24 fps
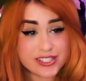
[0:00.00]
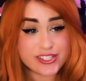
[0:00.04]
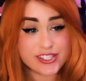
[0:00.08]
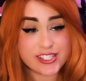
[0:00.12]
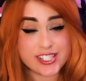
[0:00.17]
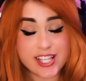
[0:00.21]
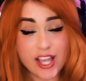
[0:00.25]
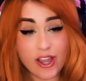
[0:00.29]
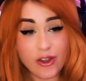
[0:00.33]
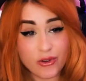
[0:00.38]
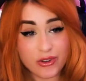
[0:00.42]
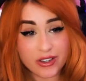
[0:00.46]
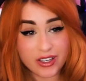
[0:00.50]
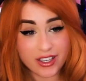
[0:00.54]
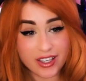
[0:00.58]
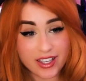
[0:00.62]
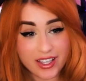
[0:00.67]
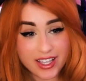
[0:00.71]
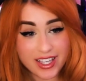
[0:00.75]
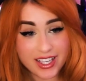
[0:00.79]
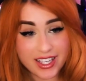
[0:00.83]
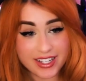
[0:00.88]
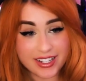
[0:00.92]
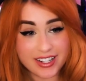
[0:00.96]
so
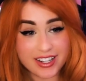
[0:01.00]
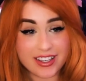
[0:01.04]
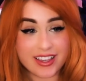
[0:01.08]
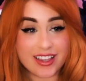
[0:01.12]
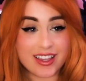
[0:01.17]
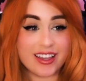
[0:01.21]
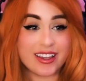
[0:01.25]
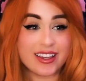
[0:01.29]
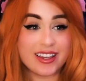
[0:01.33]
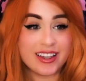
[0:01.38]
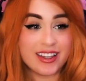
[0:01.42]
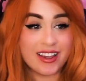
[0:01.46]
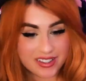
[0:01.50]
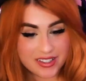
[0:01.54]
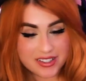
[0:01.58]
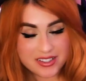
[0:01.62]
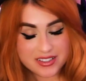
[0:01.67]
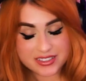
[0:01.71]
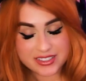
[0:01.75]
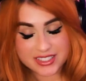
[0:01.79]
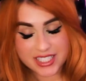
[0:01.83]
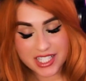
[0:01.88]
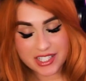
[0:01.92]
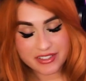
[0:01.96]
good.
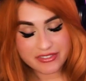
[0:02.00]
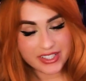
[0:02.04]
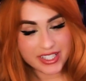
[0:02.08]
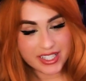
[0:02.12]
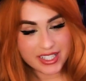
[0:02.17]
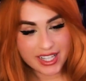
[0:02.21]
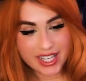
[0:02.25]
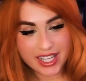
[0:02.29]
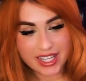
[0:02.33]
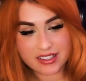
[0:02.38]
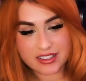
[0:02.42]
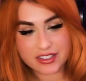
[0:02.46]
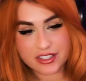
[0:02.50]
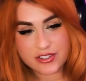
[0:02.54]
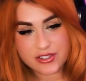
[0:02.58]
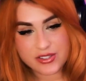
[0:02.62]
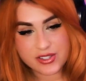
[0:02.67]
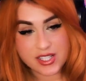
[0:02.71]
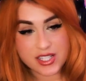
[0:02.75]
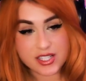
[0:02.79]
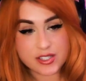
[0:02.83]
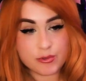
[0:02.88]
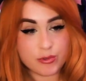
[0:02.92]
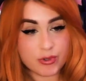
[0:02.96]
David and
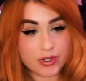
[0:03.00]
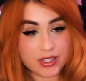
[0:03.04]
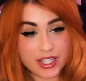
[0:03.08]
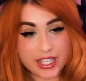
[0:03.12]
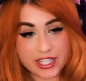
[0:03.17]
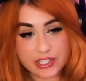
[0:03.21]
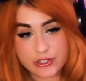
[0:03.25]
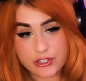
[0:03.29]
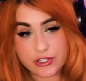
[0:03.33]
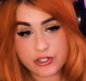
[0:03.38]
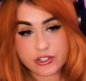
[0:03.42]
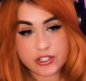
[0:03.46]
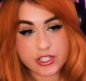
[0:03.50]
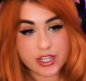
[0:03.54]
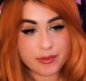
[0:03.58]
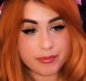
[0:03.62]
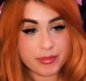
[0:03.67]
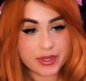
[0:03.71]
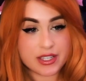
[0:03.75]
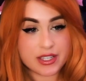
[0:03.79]
Lucy's relationship